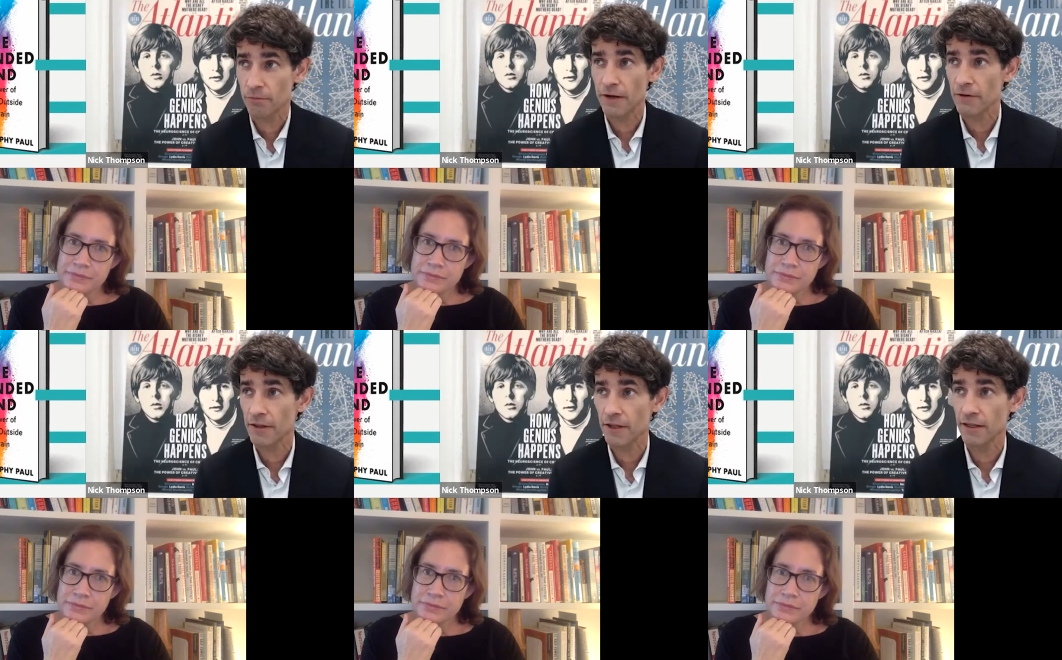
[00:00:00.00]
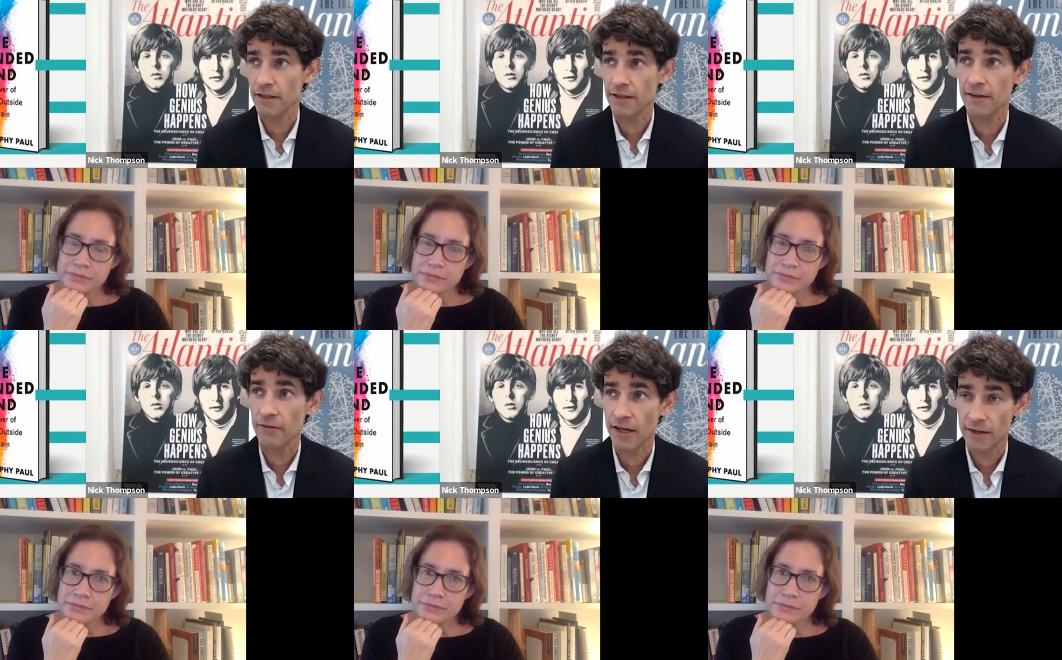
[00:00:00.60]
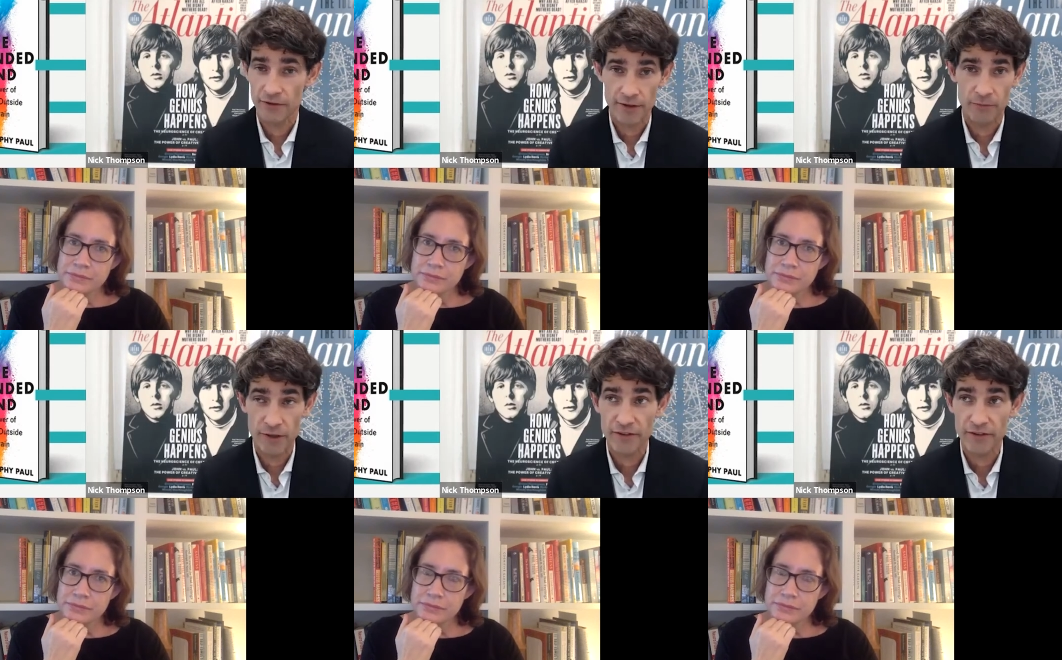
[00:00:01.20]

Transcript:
Speaker 1: favorite thing he did, and he said